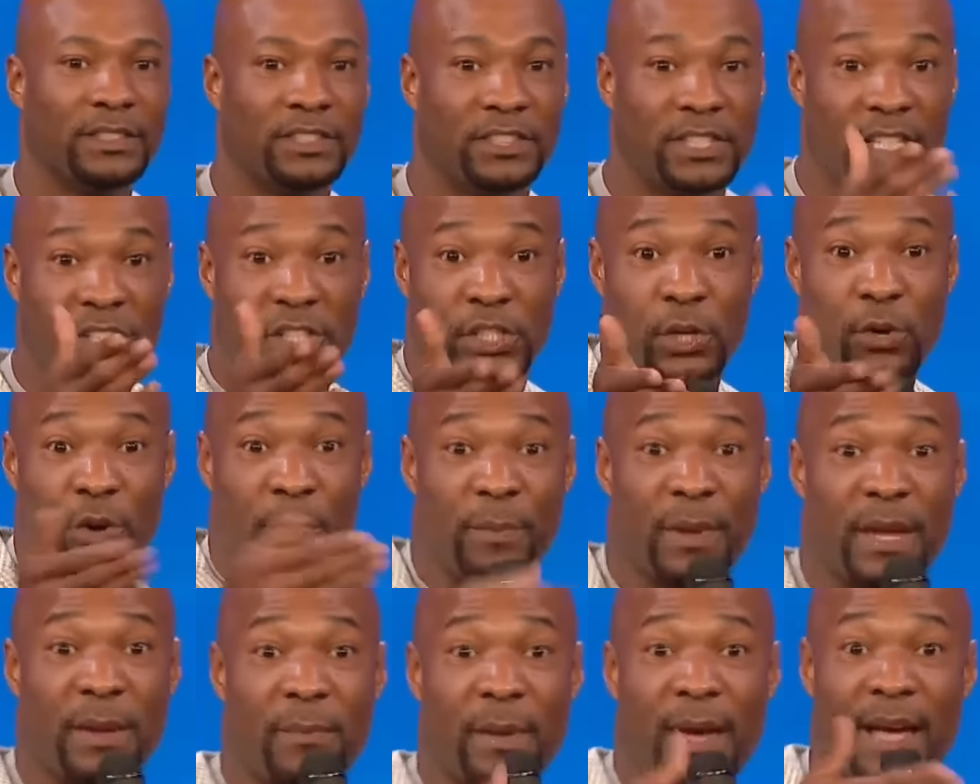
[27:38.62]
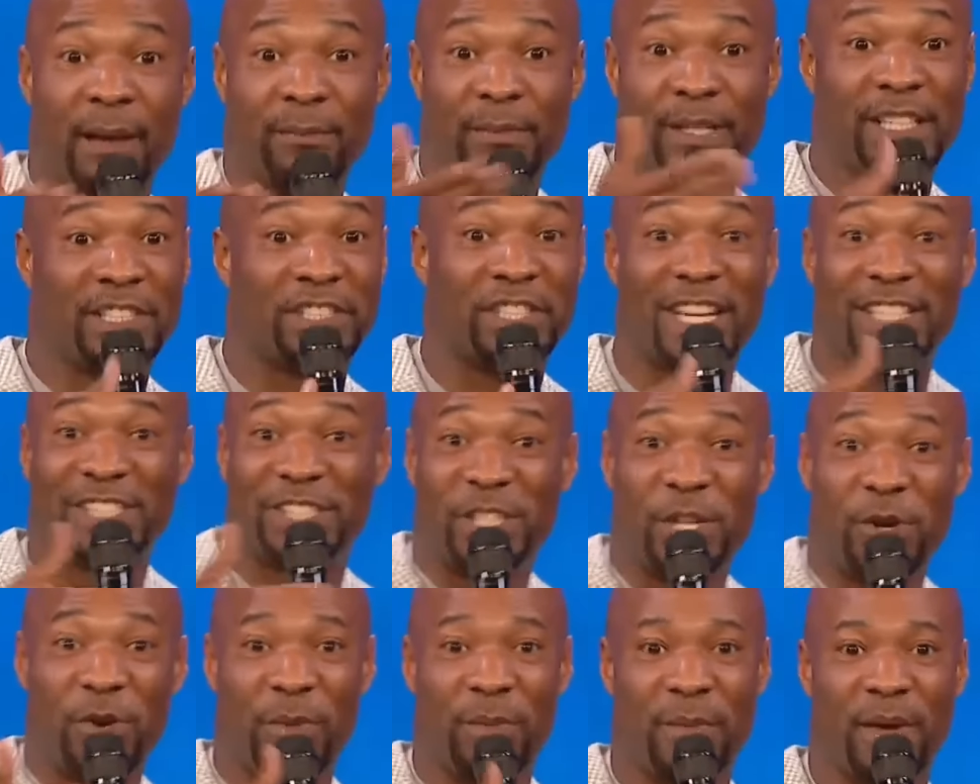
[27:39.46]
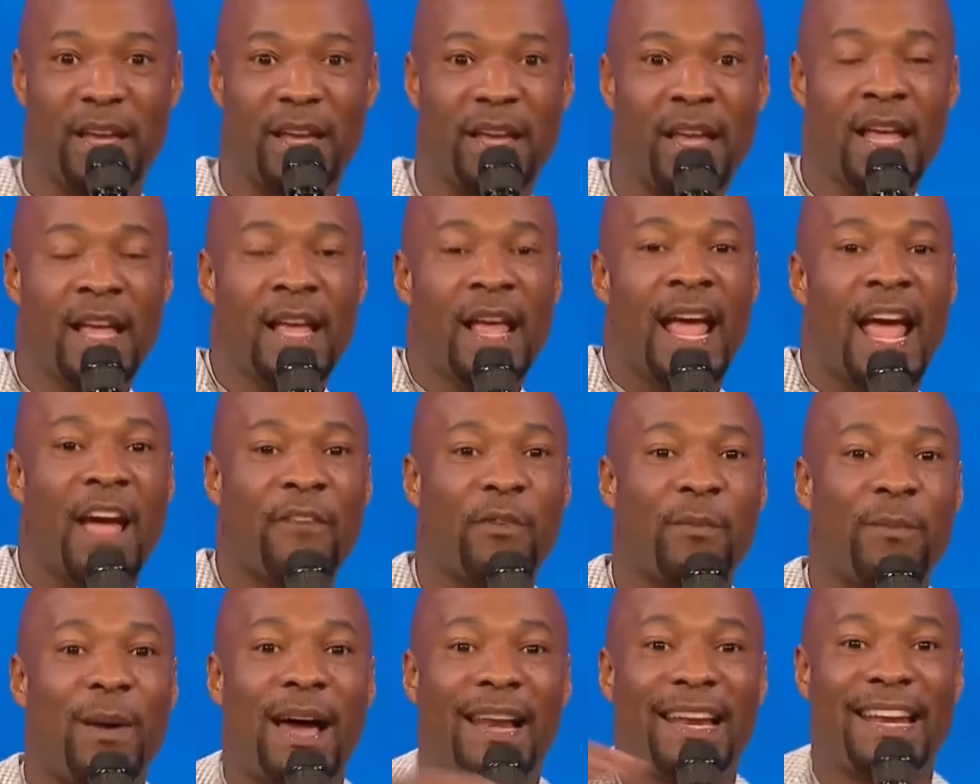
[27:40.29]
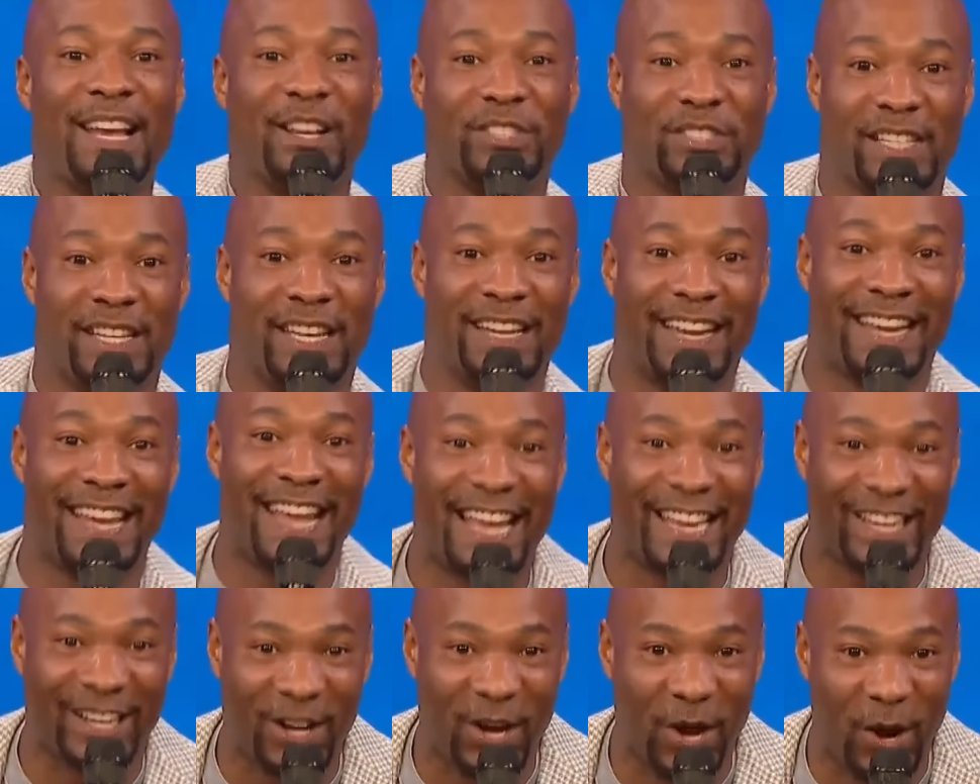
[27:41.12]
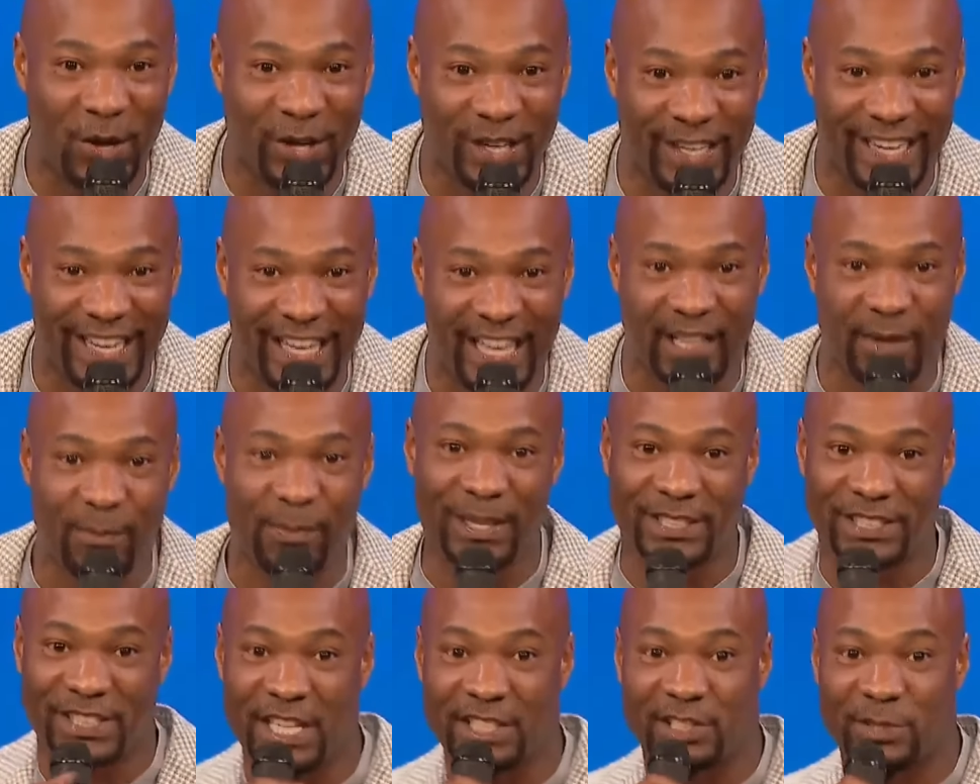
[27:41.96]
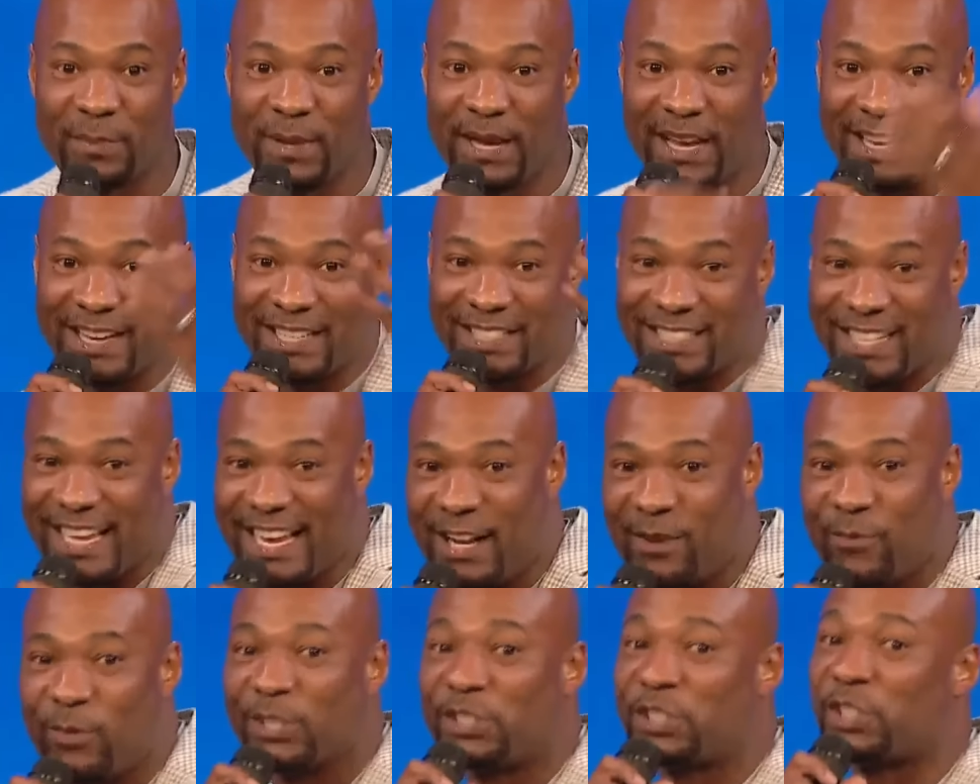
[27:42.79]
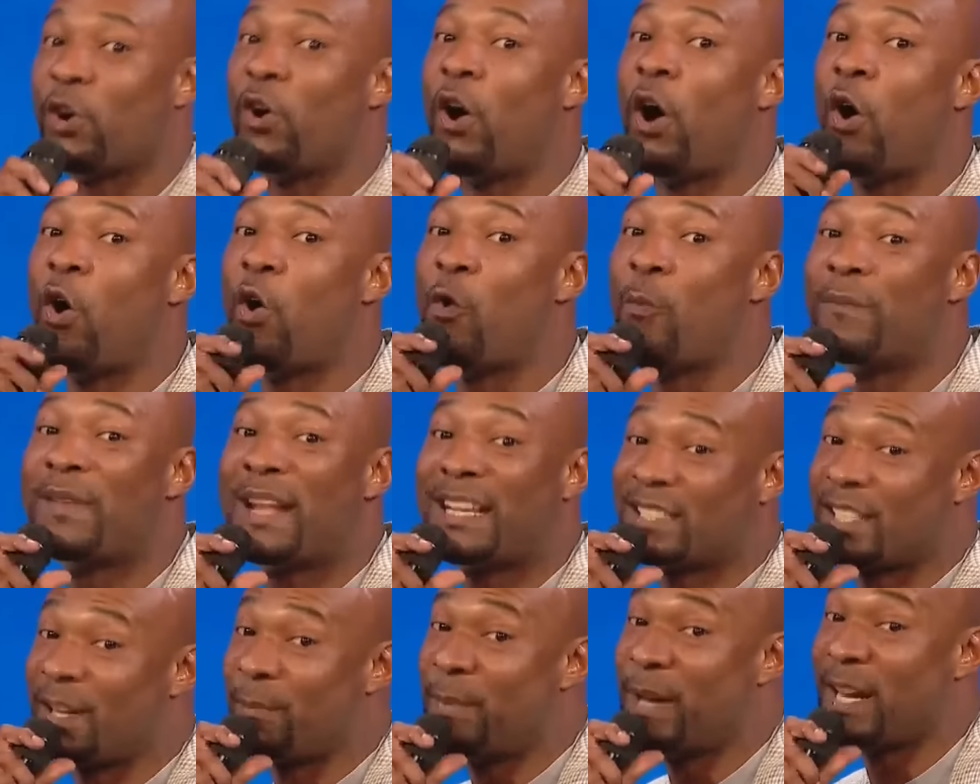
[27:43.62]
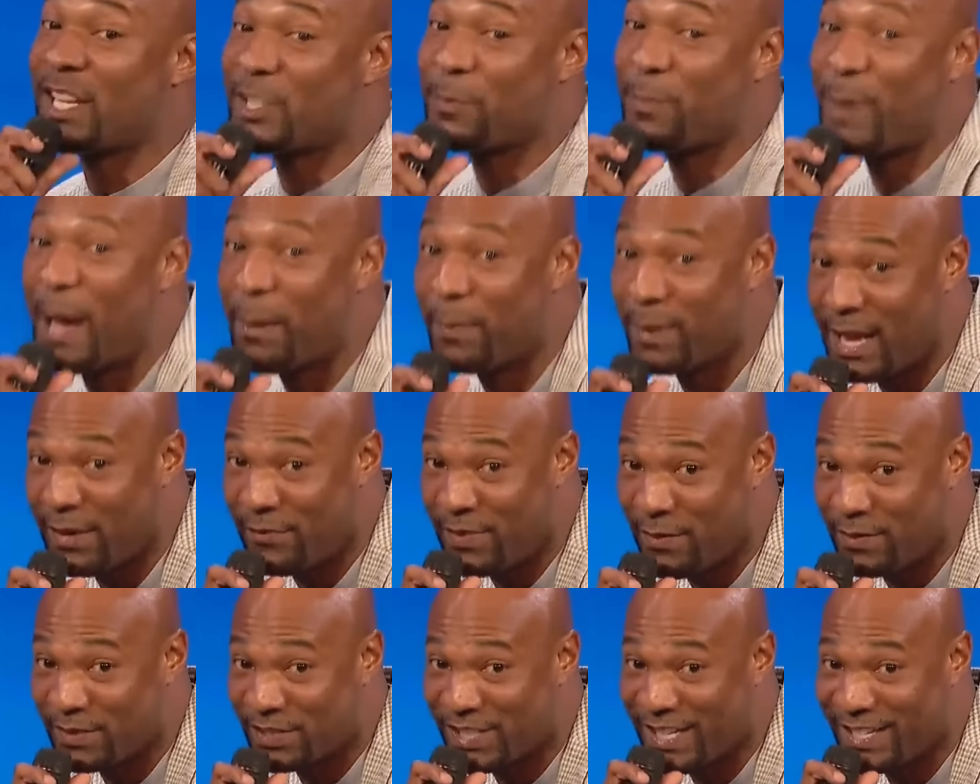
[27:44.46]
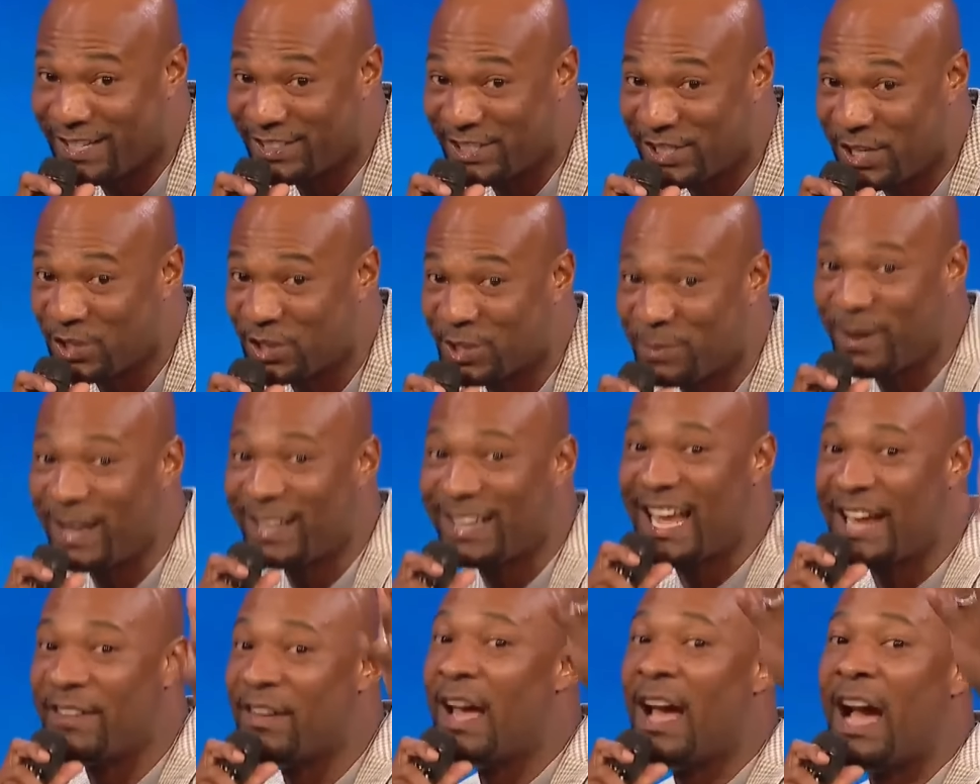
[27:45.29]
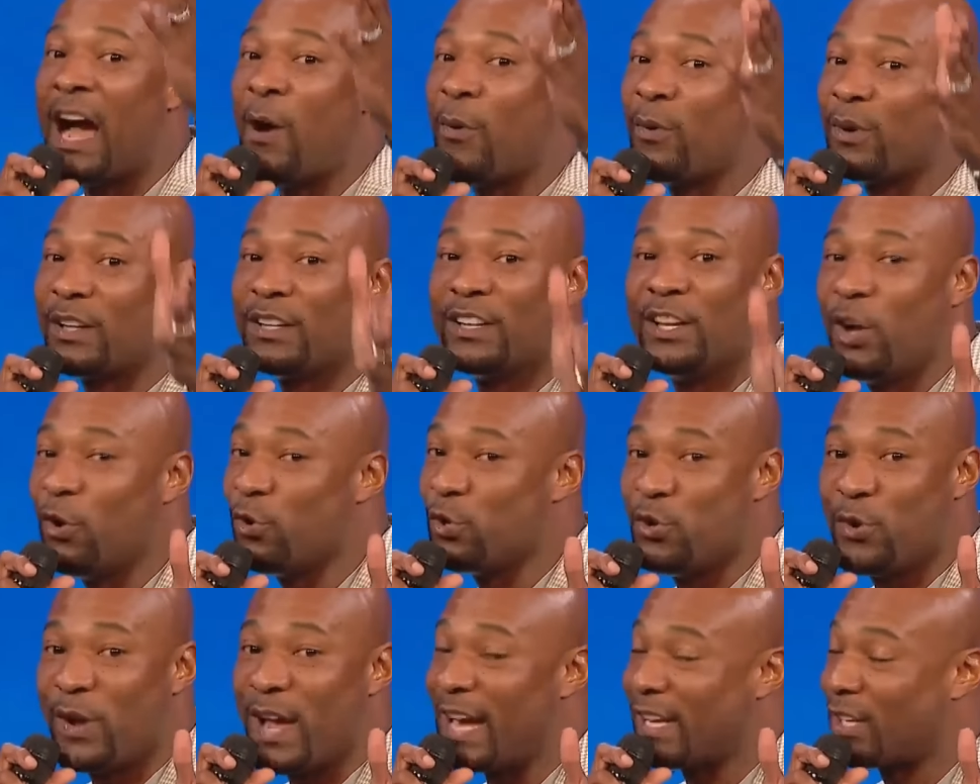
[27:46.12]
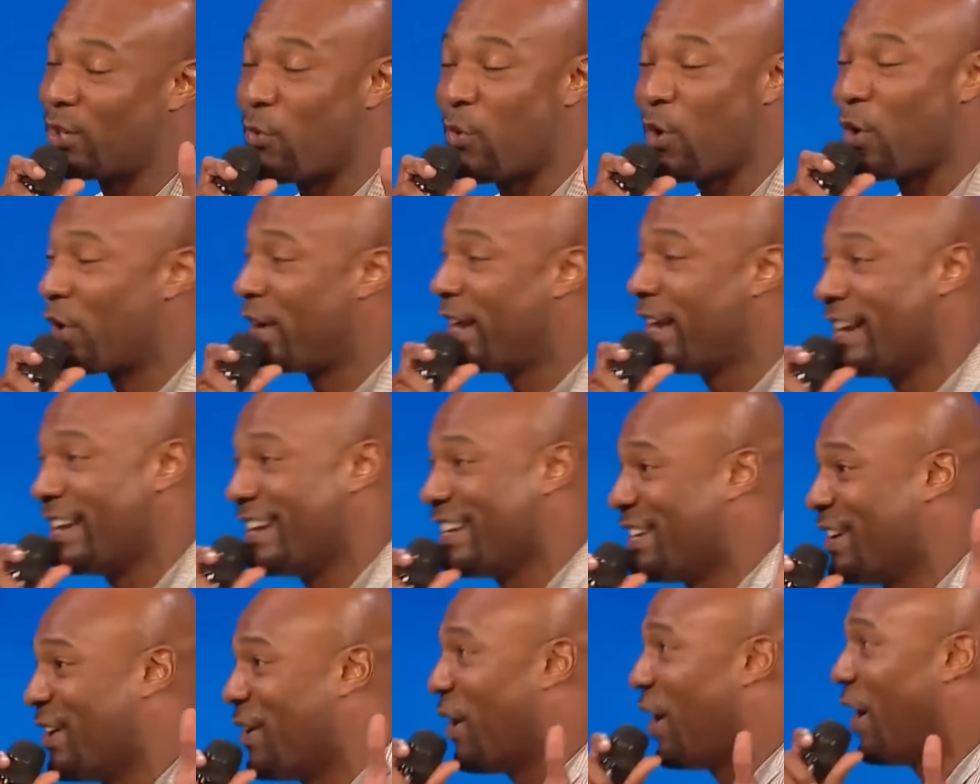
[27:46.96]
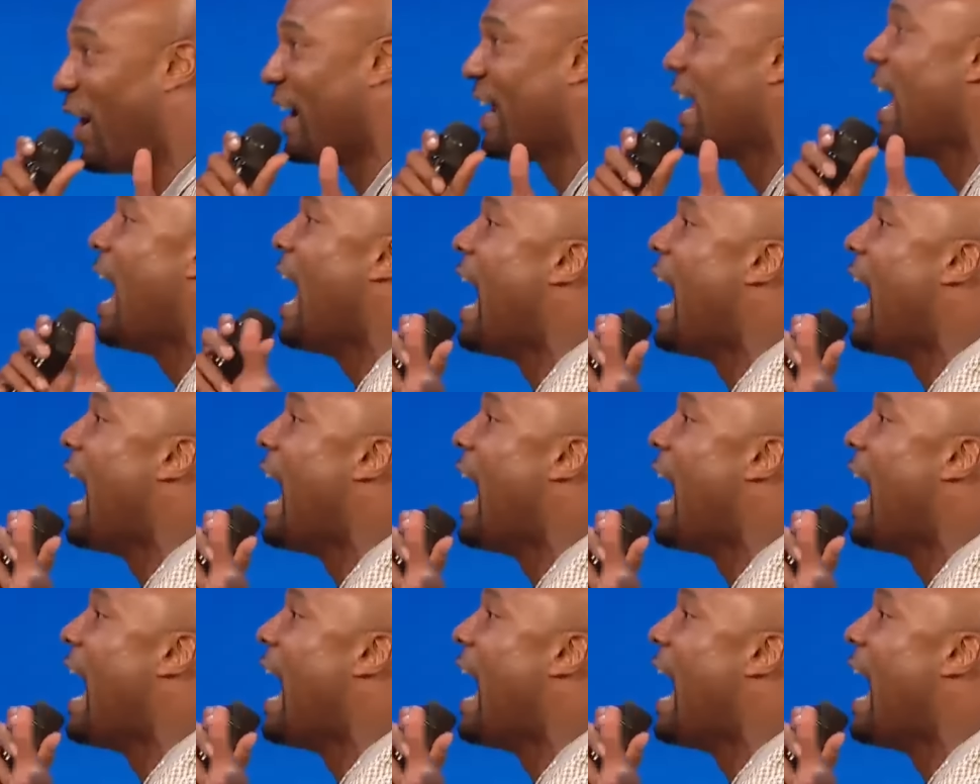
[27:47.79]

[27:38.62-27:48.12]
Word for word: Just you and me, ma'am. It's just you and me. Everybody else in here got it all together, but just me and this lady with your hope. That's the biggest Bible I've ever seen in church in my life. I want to know you got the word hidden in your heart.